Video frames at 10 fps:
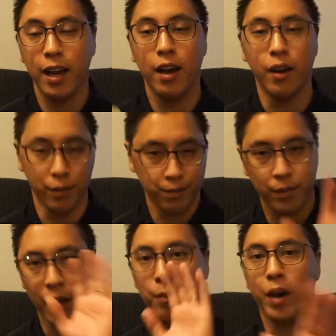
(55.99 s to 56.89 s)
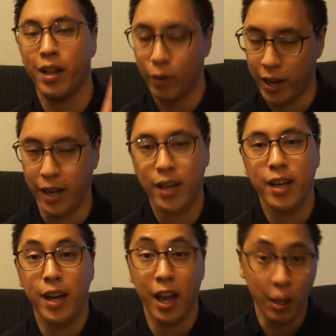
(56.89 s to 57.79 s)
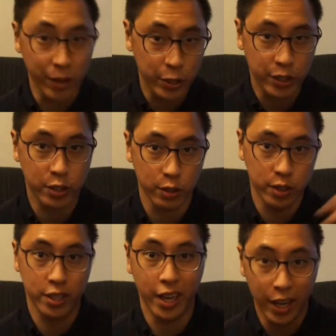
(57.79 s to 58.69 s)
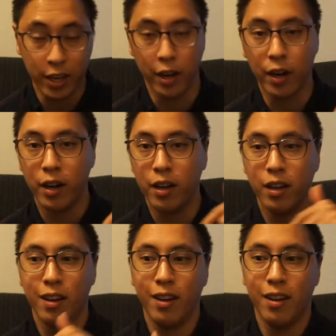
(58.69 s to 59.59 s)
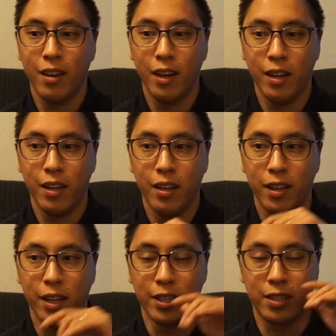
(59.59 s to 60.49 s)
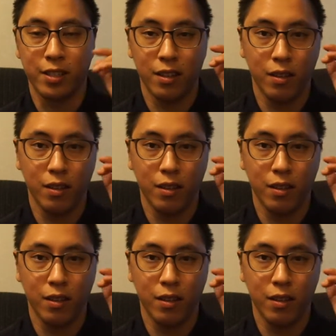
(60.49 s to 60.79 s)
Oh, and by the way, elementary schools here, it's